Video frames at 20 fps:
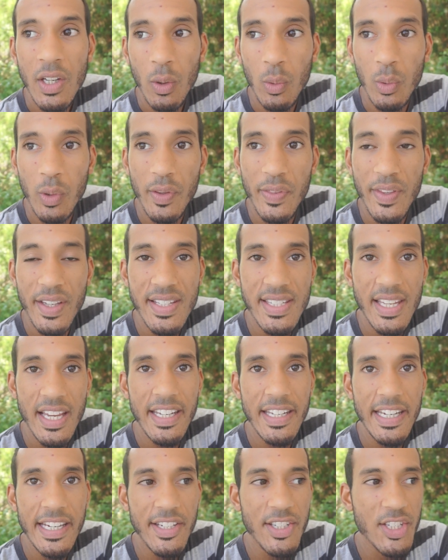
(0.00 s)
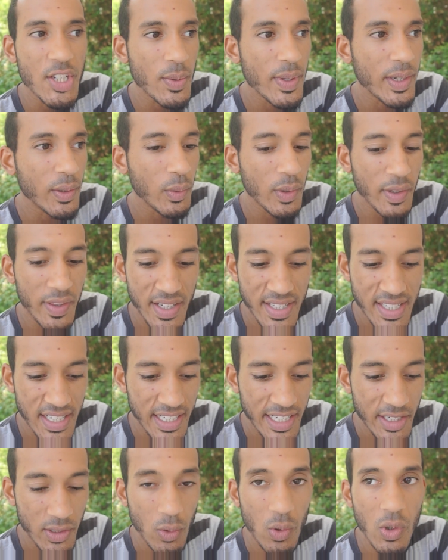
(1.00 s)
all the things that need doing, all the things that
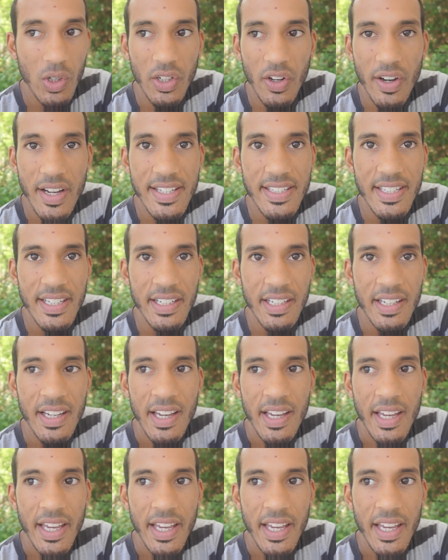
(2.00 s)
need organising.